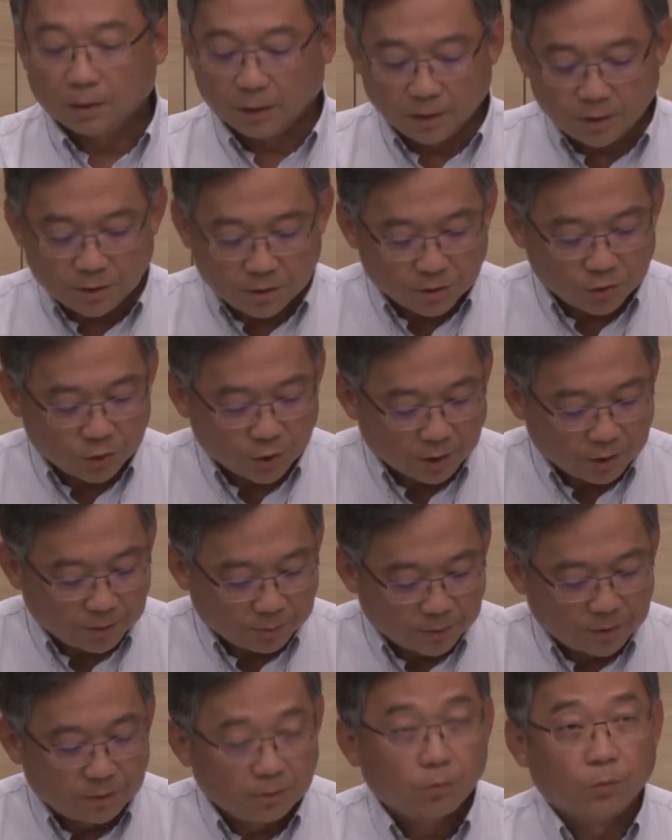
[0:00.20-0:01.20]
Ladies and
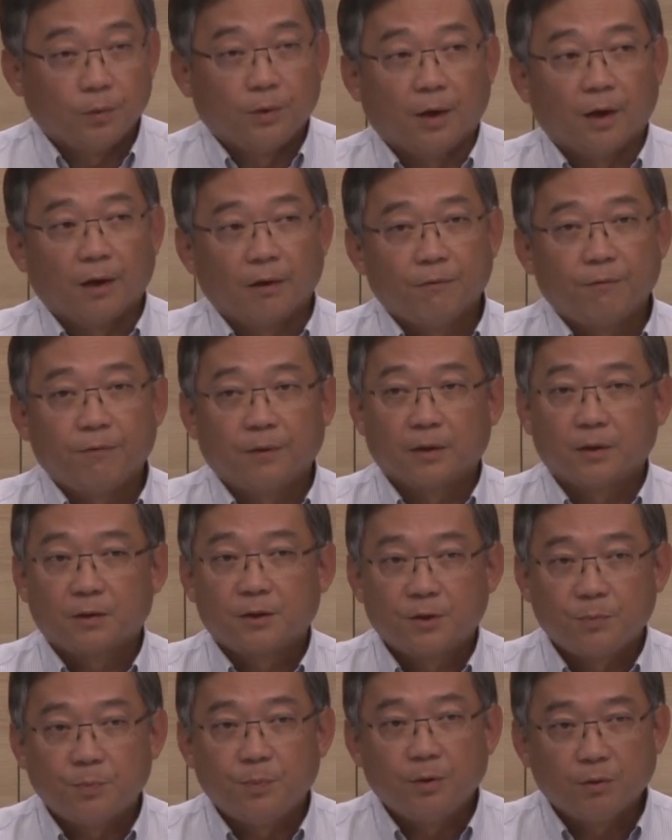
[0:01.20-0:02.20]
gentlemen, we have
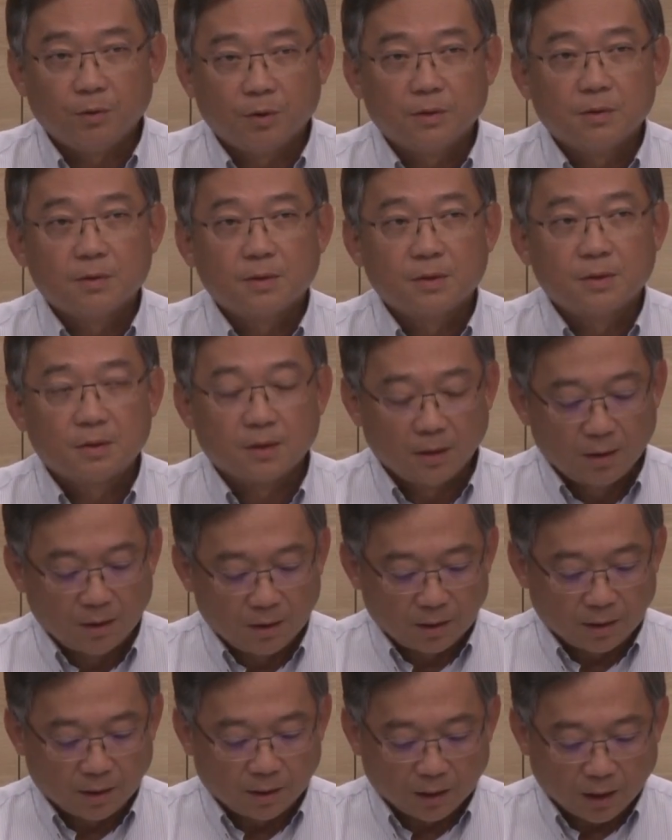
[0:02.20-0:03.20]
experienced
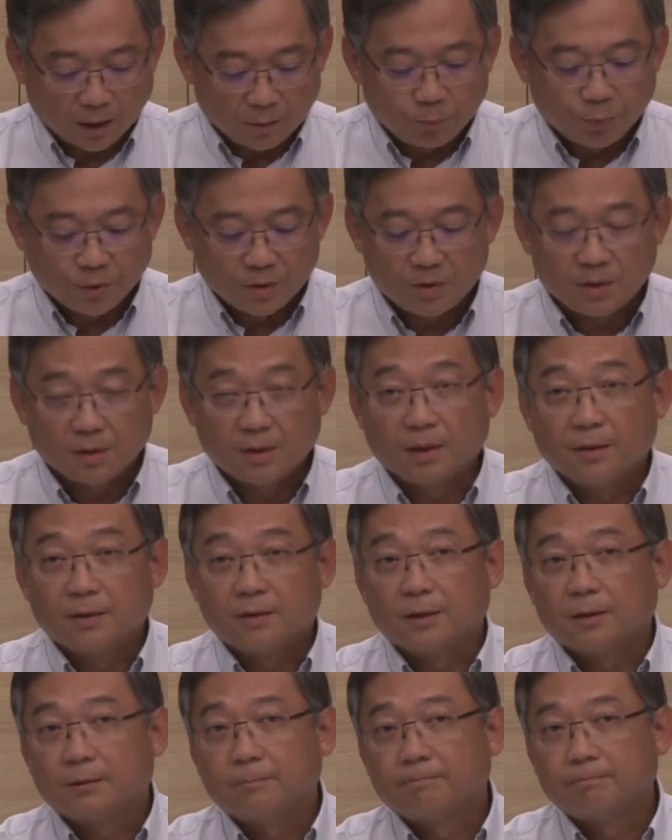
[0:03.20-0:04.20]
an
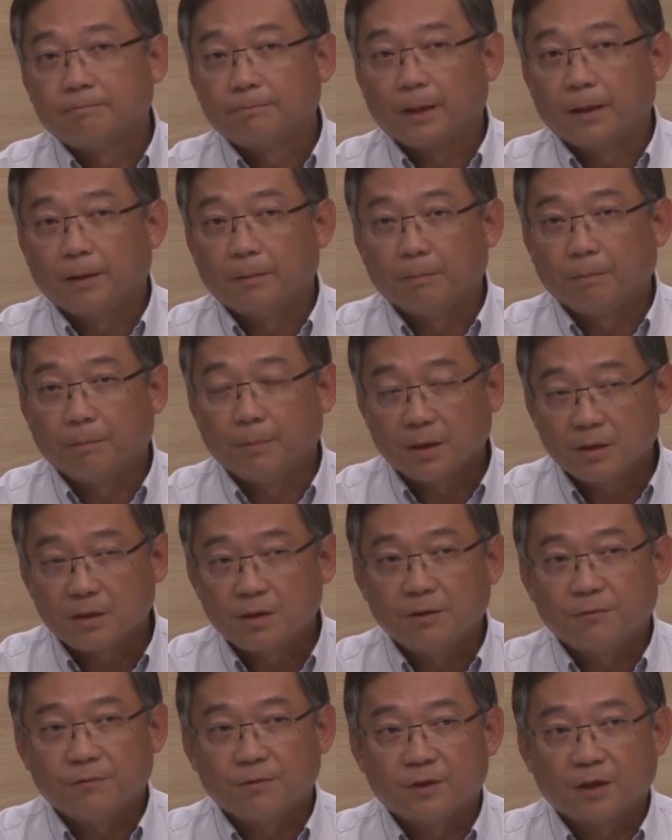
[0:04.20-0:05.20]
unprecedented and
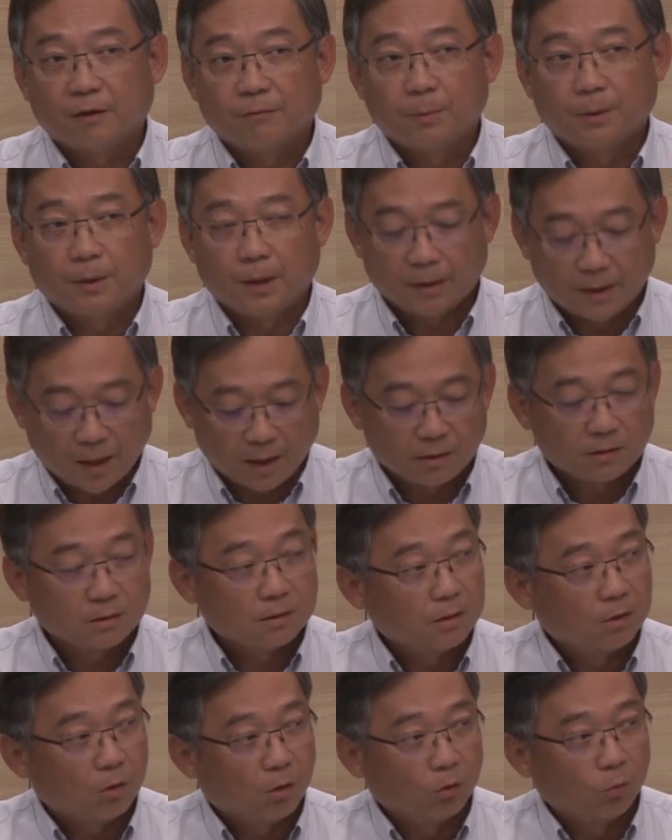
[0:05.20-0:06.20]
massive cyber attack
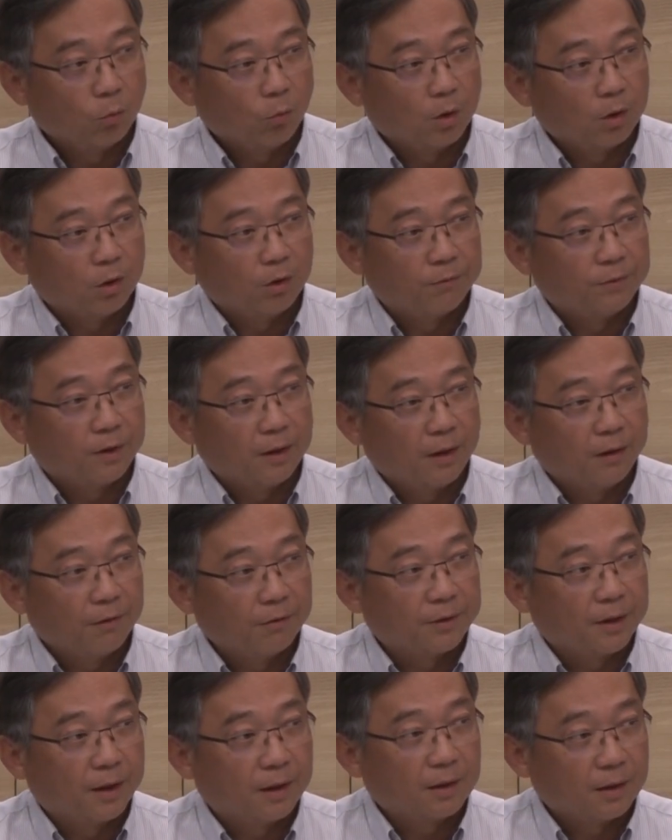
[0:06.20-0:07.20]
on one of our
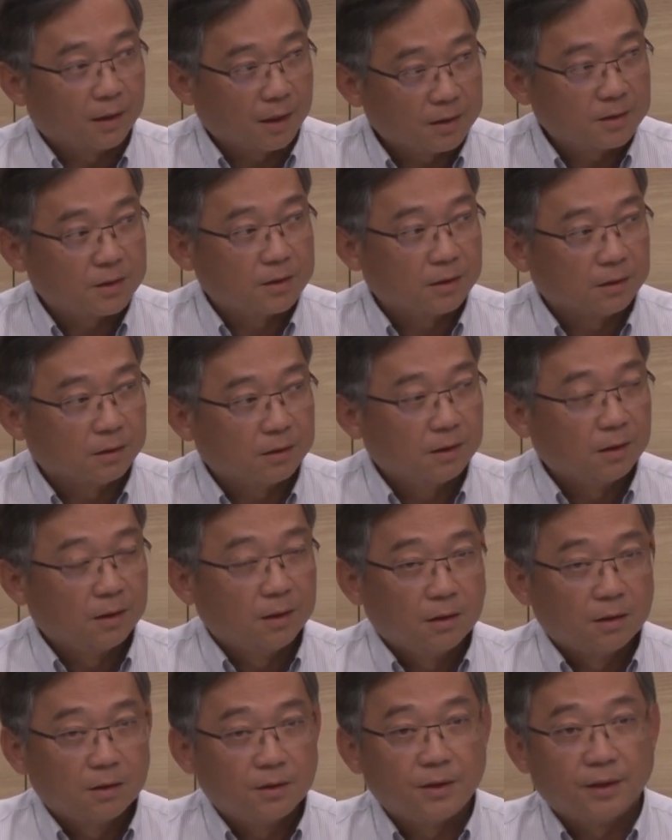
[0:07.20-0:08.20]
healthcare cluster,
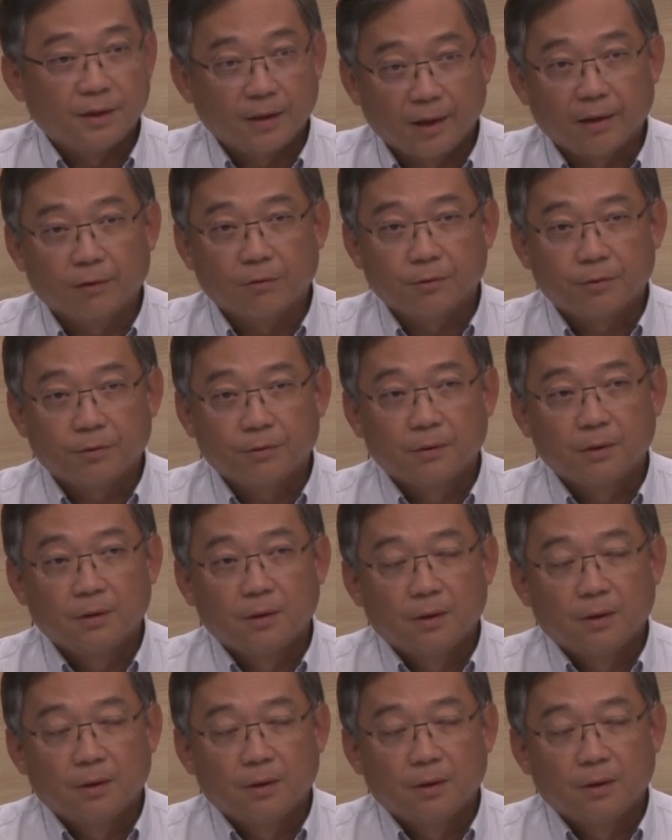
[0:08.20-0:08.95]
SingHealth.